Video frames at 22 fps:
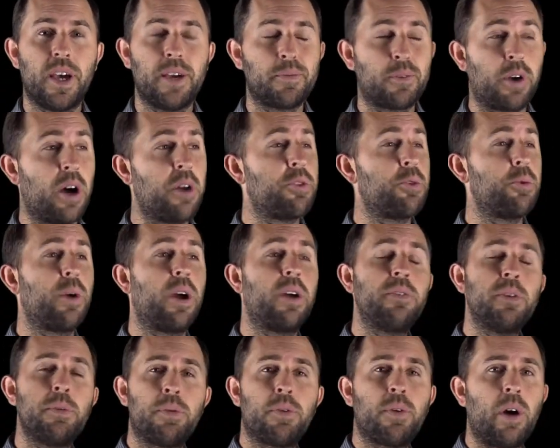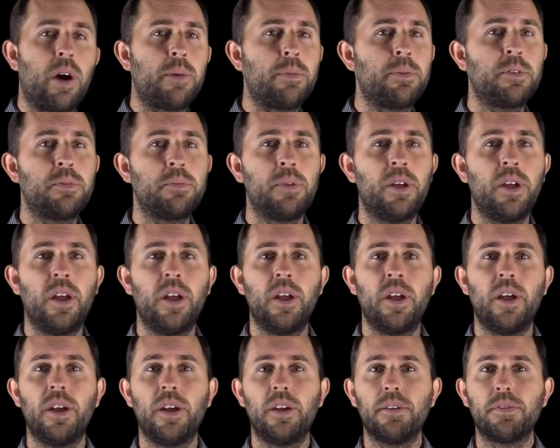I've gone through every problem,
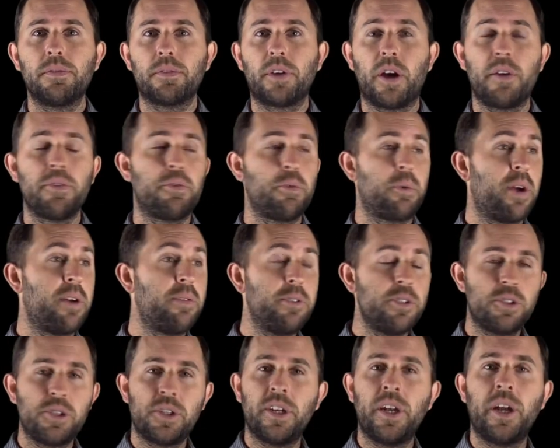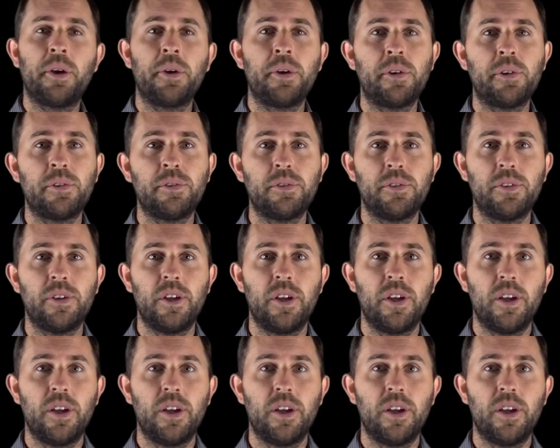gone through every scenario,